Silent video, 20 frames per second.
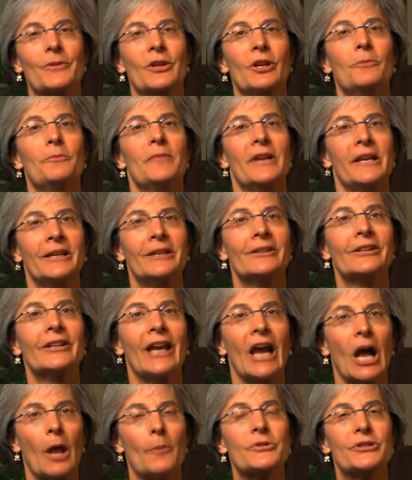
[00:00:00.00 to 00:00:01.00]
that immediately
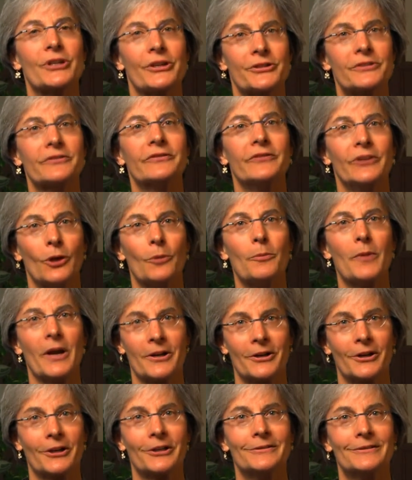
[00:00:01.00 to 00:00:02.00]
helps us feel
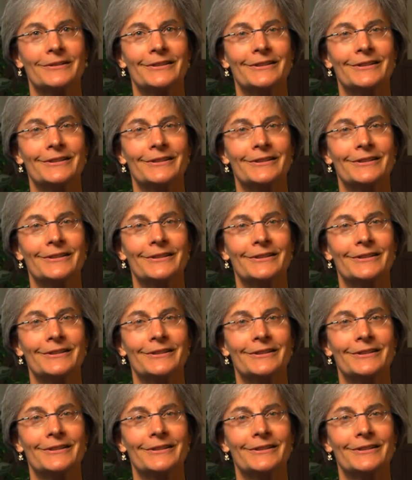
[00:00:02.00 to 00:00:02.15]
better.